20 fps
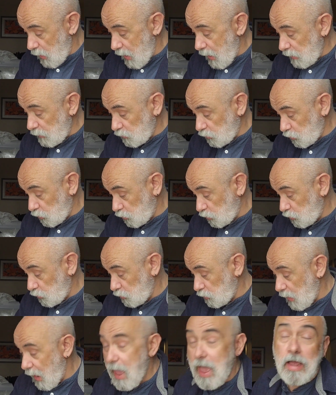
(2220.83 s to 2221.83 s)

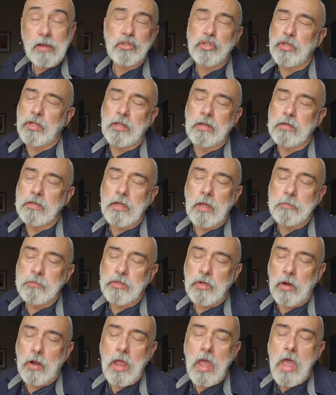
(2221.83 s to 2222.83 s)
Ashland, I'm
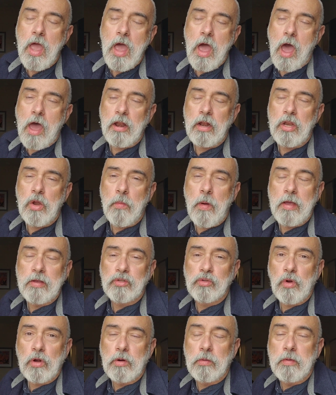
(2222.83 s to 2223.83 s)
sorry. I don't know why I
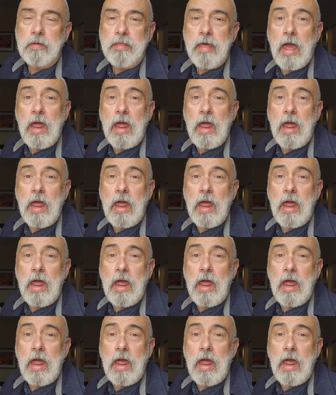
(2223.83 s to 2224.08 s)
struggle with